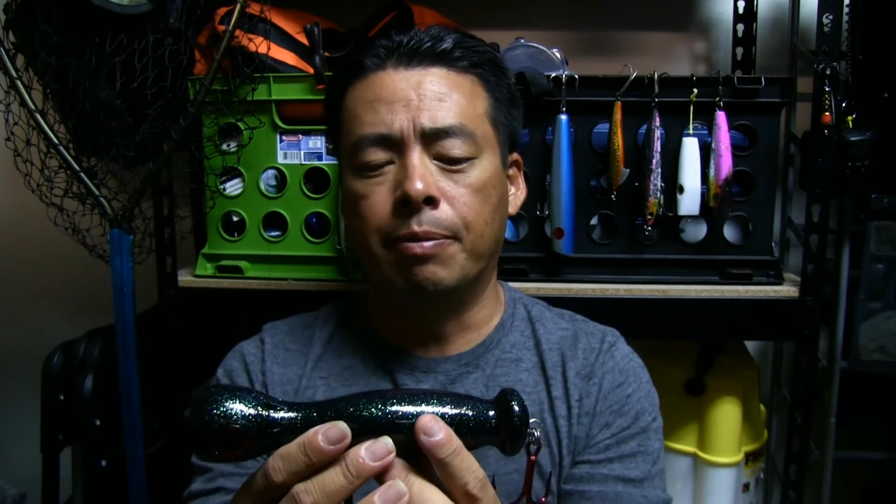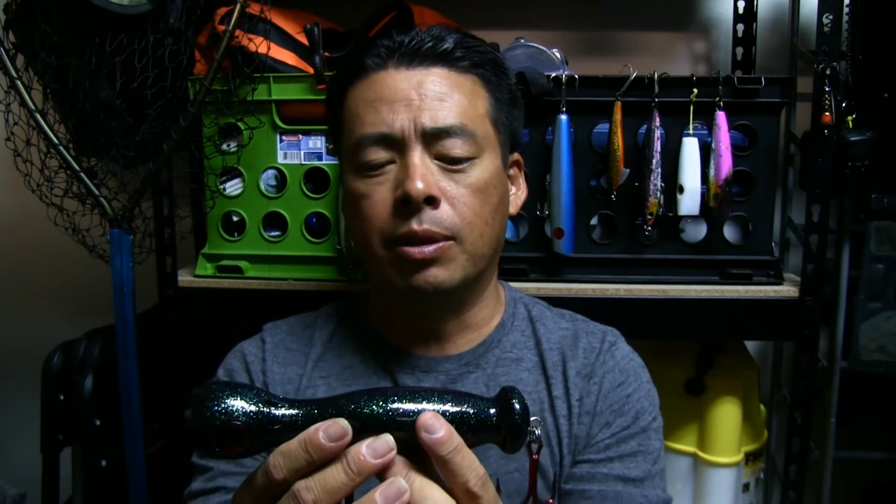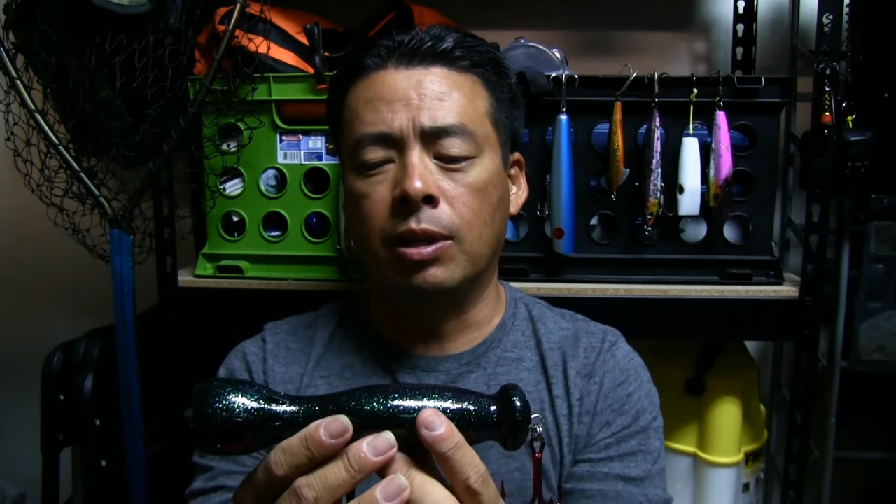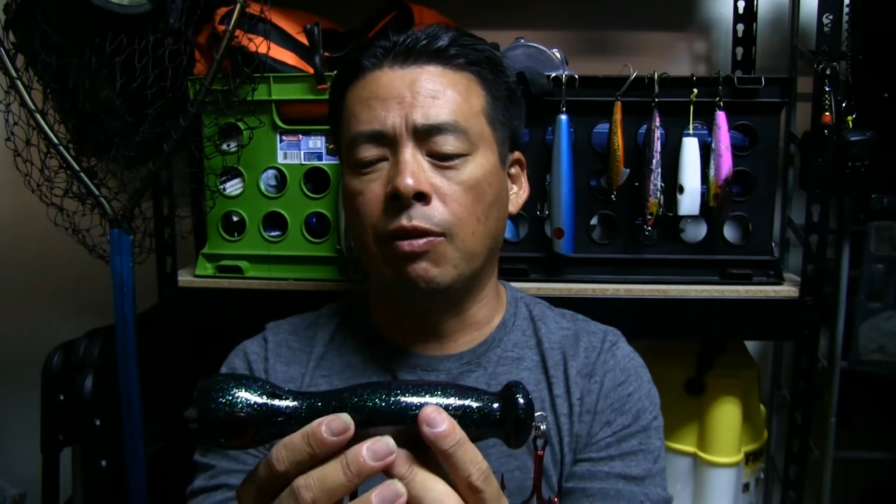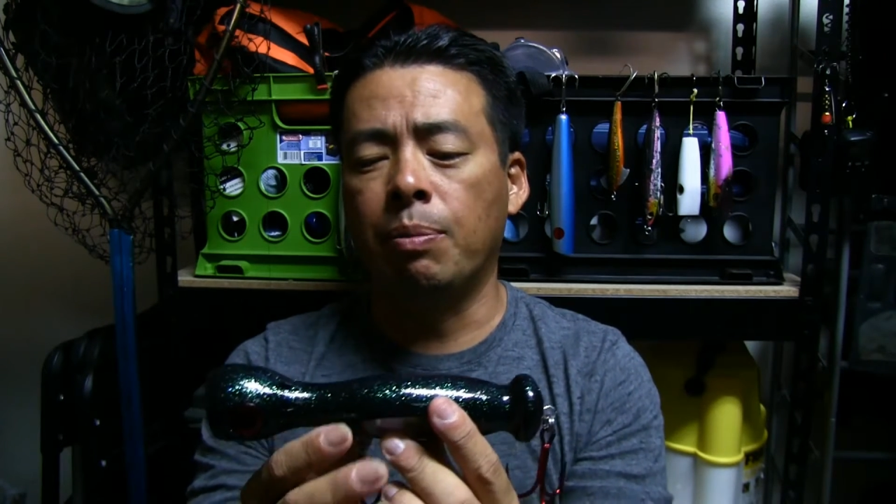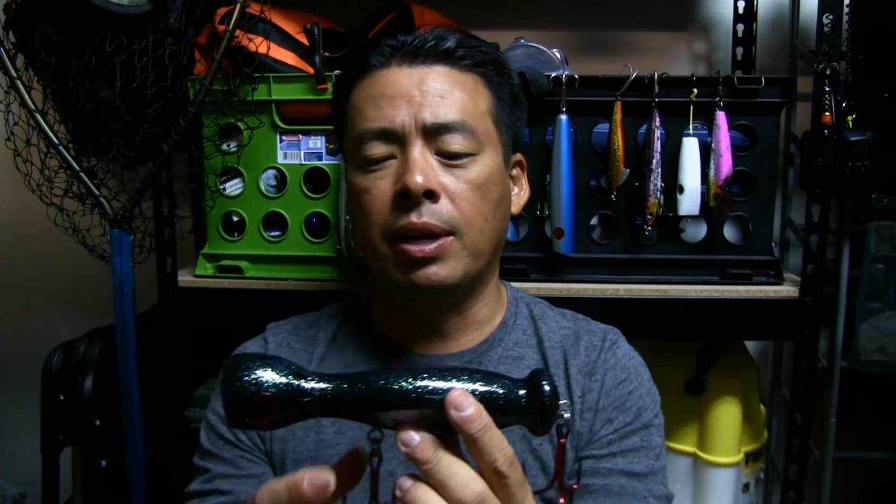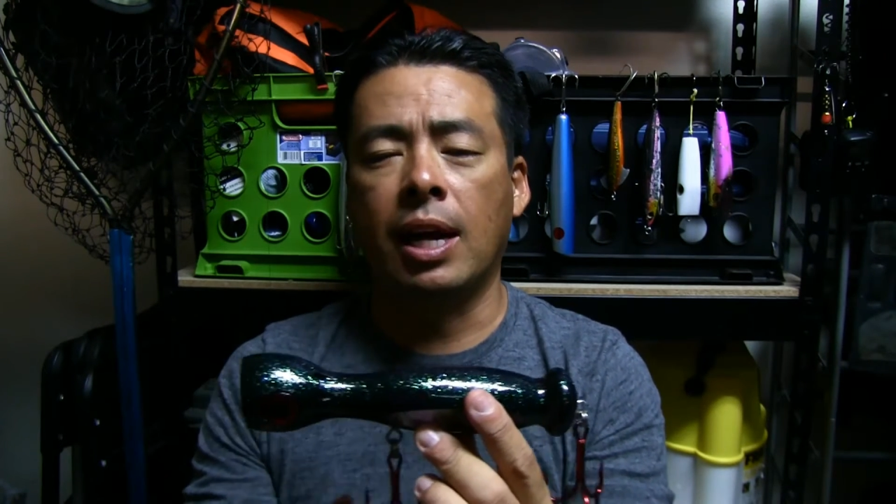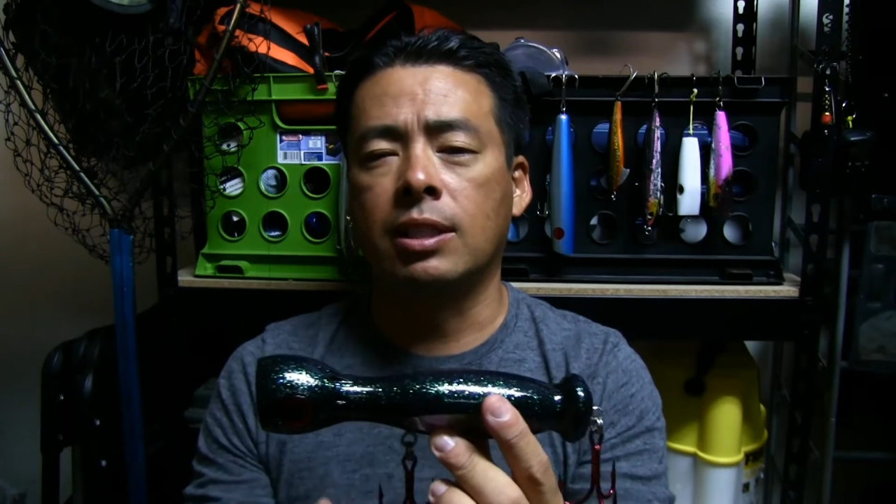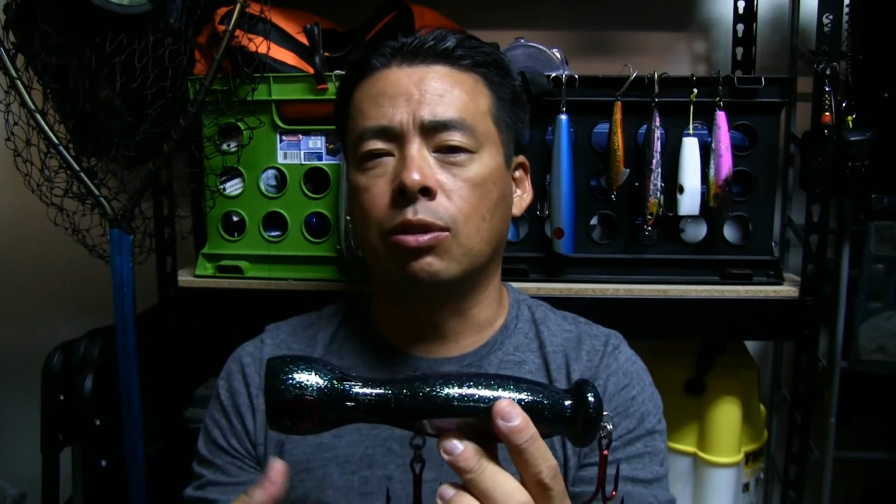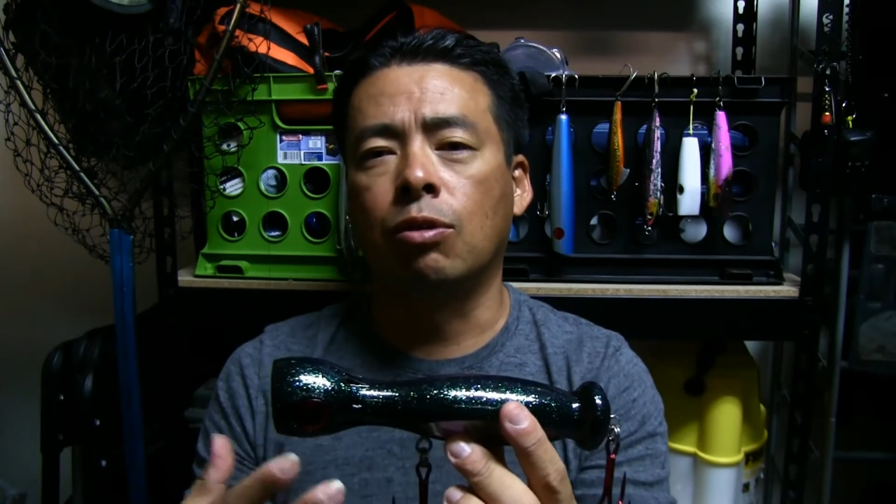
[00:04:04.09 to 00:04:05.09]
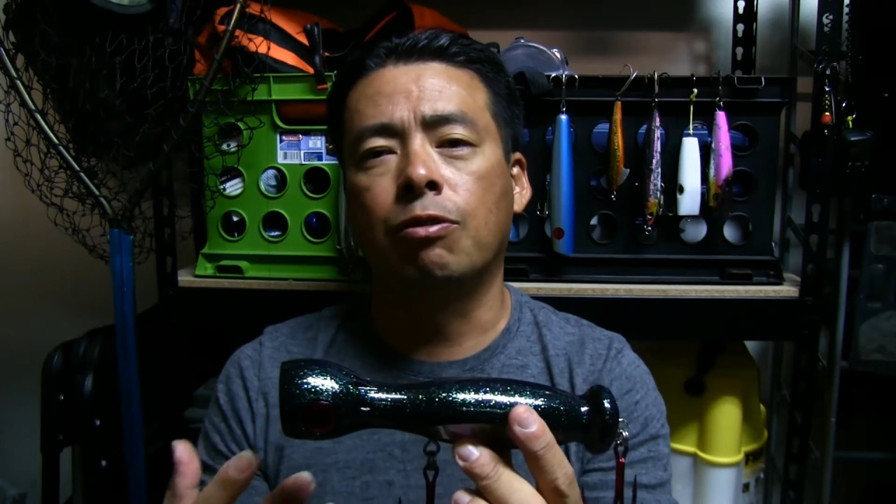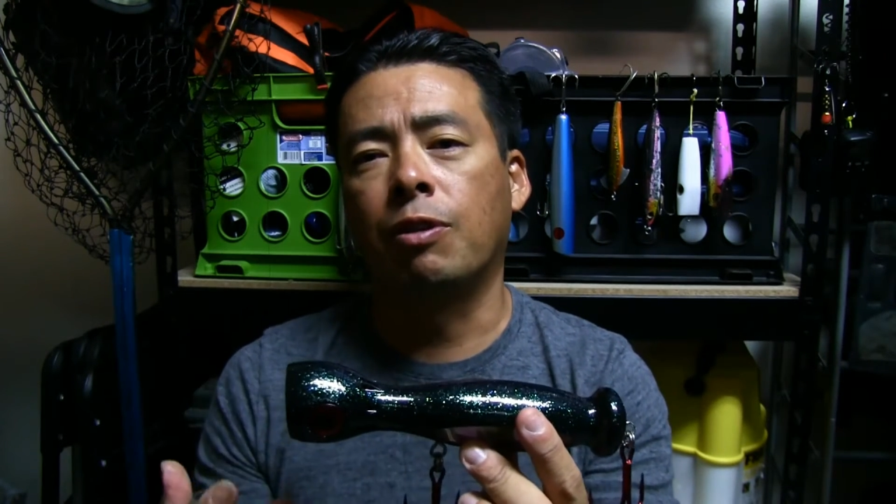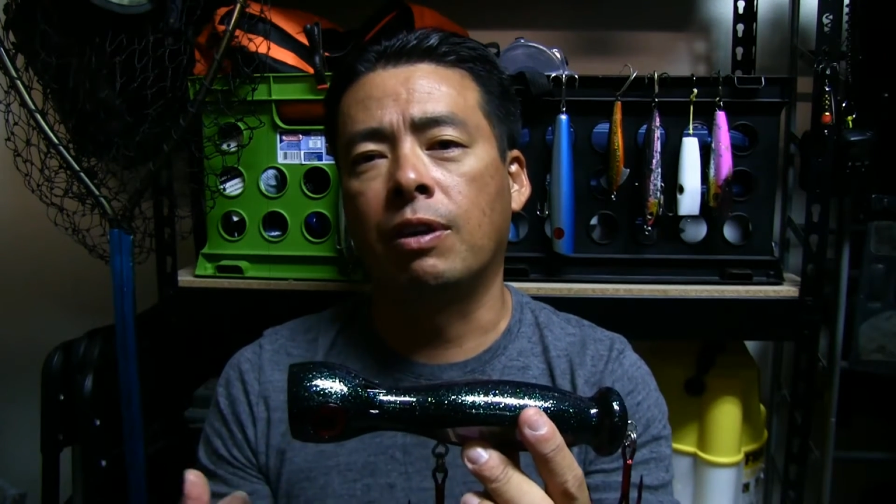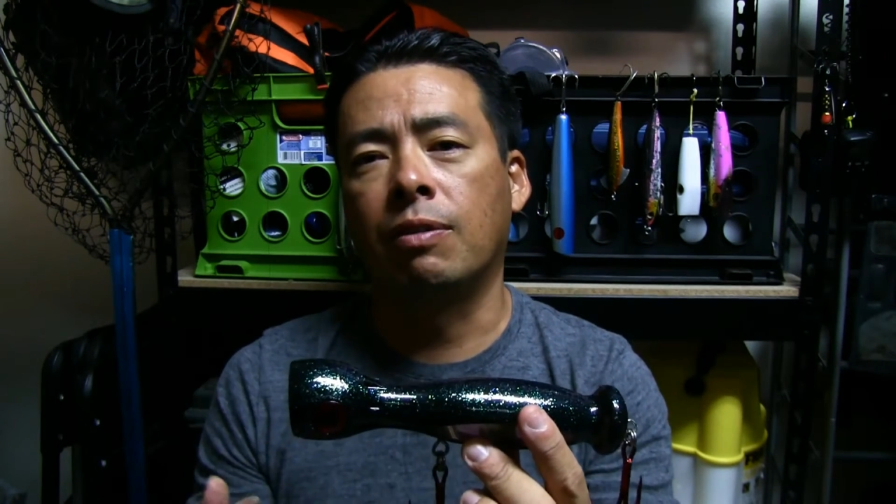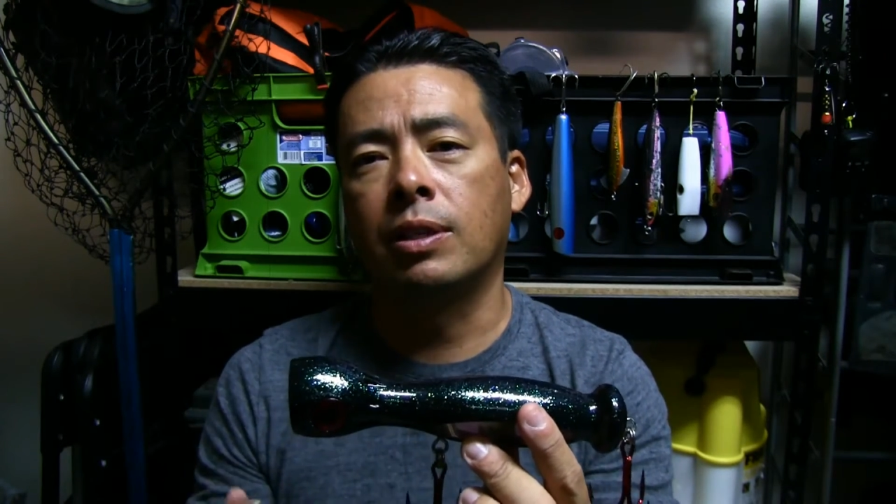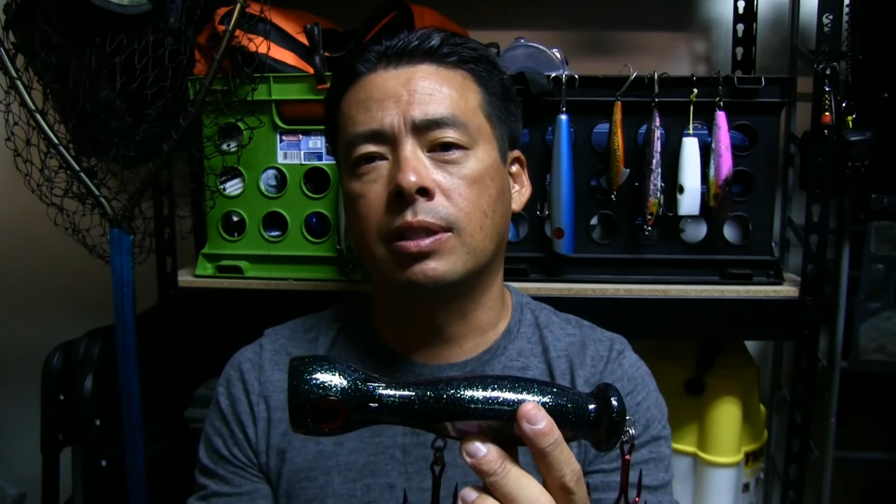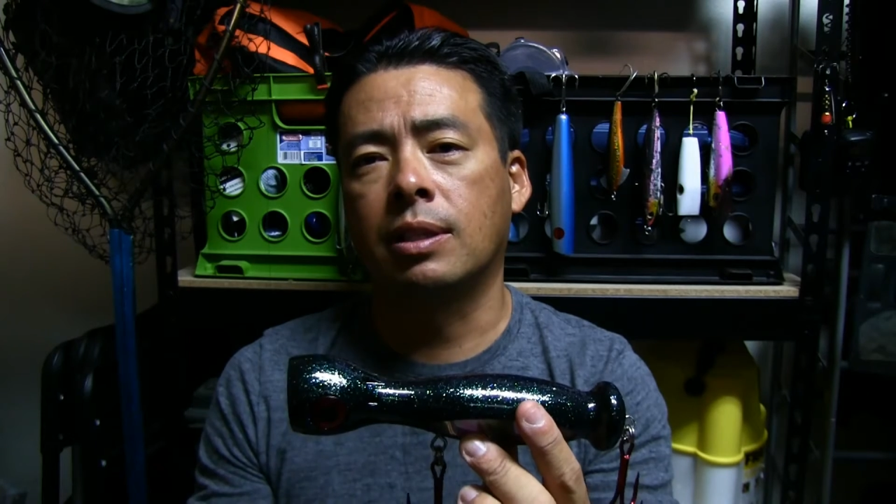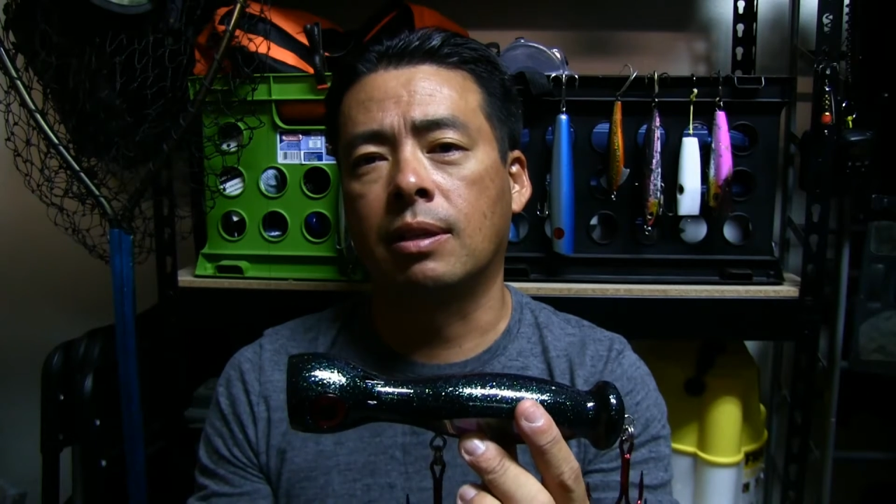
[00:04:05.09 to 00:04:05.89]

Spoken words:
everybody has their own favorites.